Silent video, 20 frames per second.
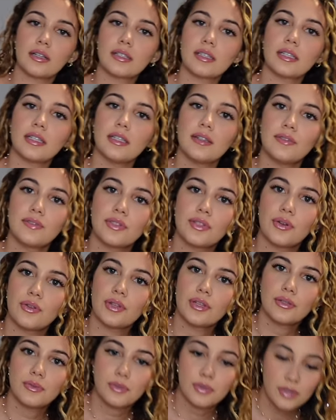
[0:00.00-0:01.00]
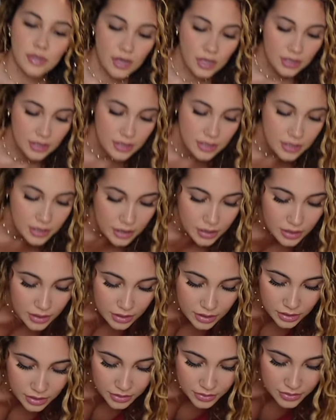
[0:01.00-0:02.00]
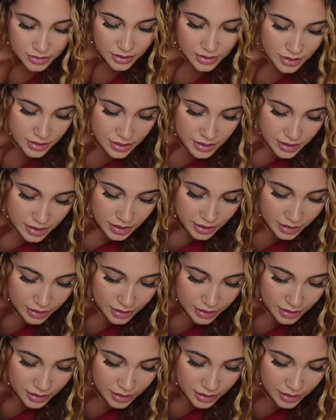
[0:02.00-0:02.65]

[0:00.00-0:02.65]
sleeve, so this was honestly the closest.